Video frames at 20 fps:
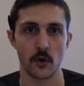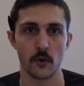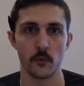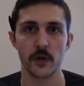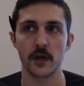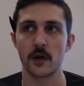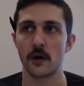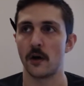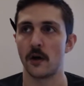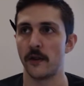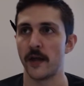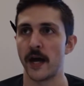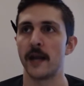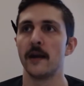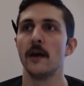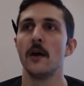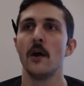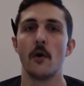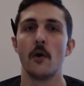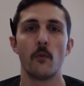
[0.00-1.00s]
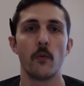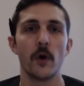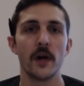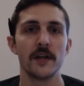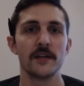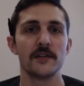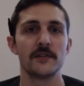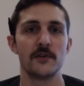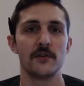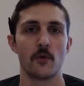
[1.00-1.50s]
We call that, what
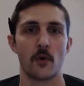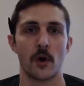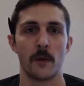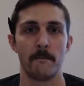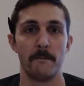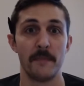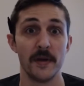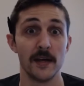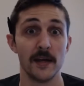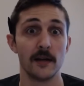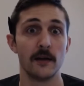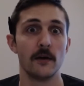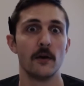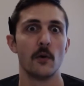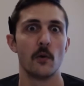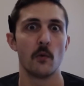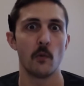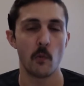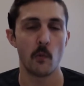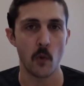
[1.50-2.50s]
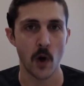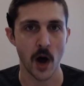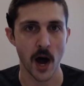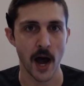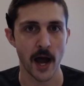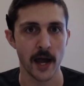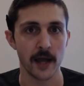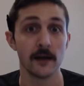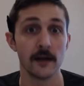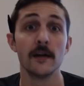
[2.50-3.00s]
is your big
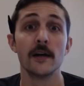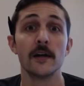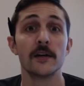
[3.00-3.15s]
why?